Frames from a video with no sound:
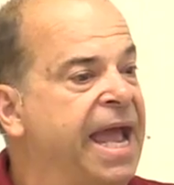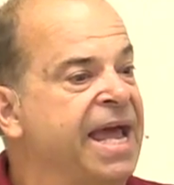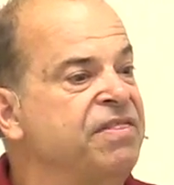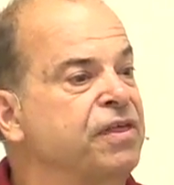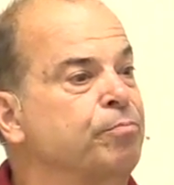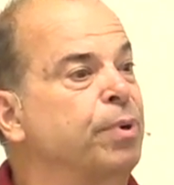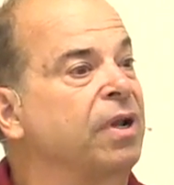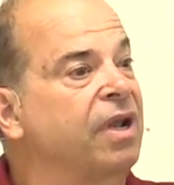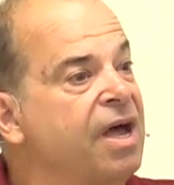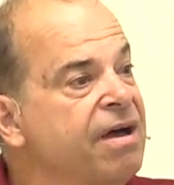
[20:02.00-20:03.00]
and the
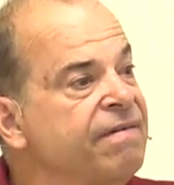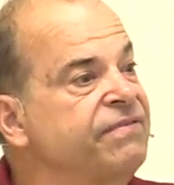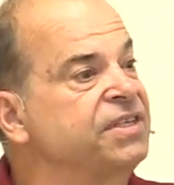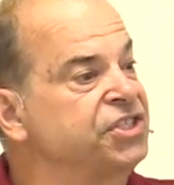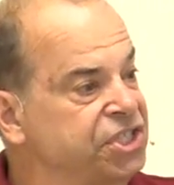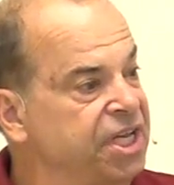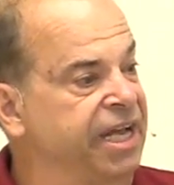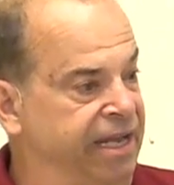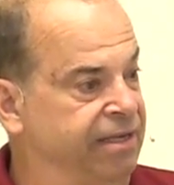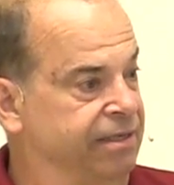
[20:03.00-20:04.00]
beloved city